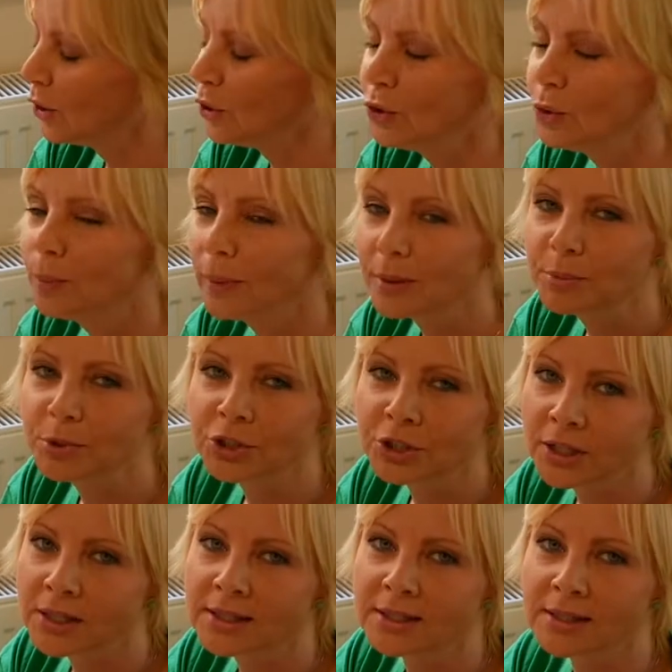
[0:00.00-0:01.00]
You might be
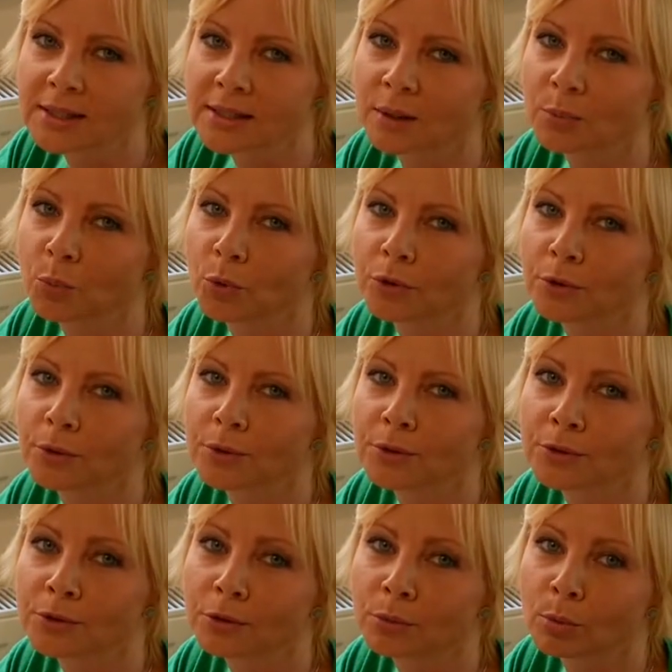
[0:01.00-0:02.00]
chasing someone who
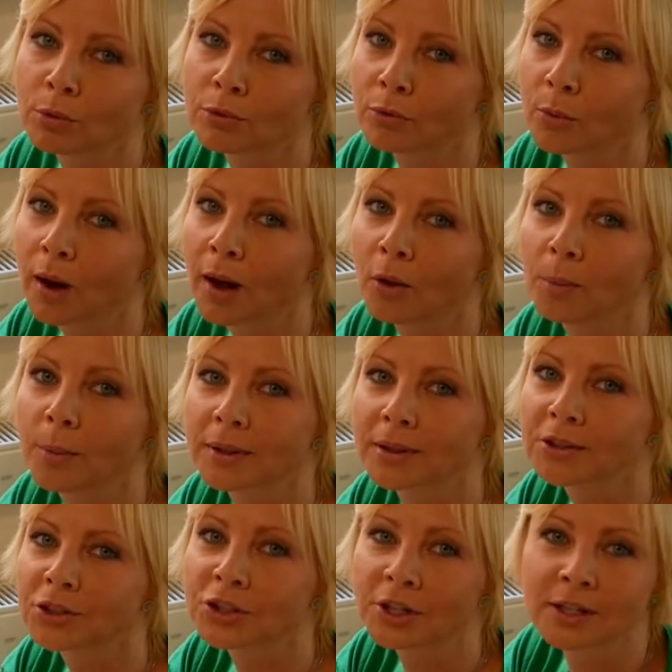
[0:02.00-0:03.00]
is not worthwhile, but
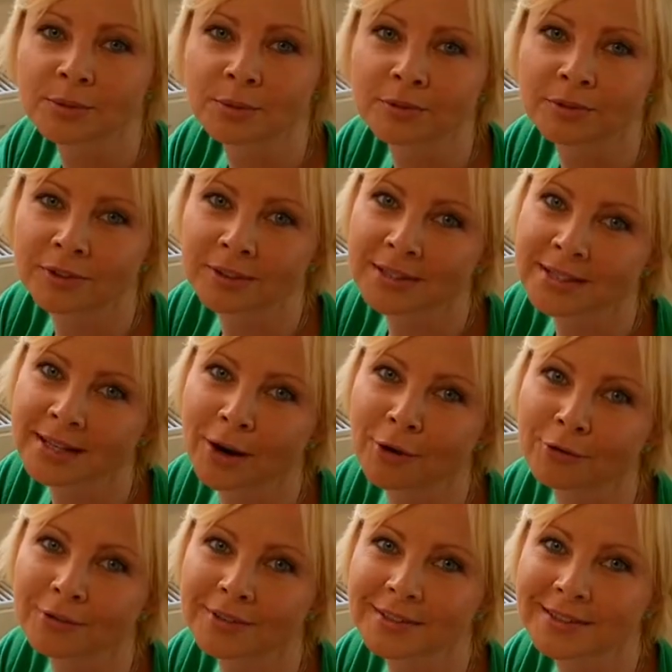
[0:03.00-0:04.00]
the chase within
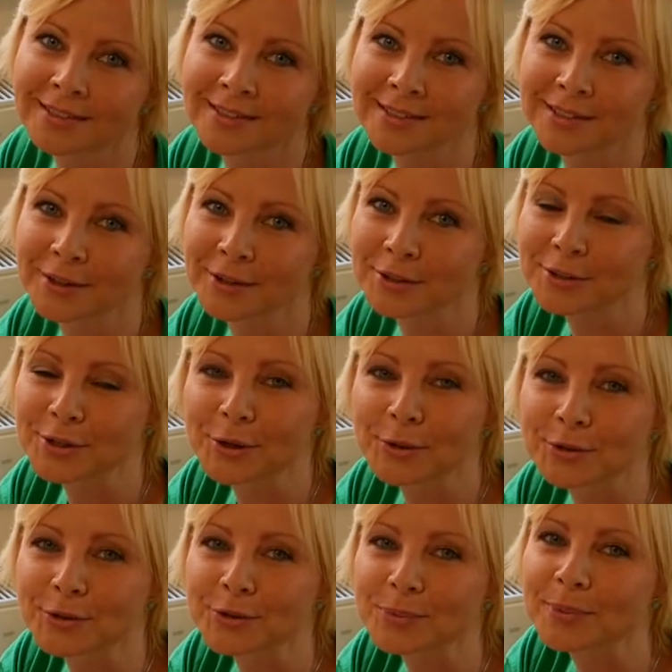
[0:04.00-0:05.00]
itself, it's going to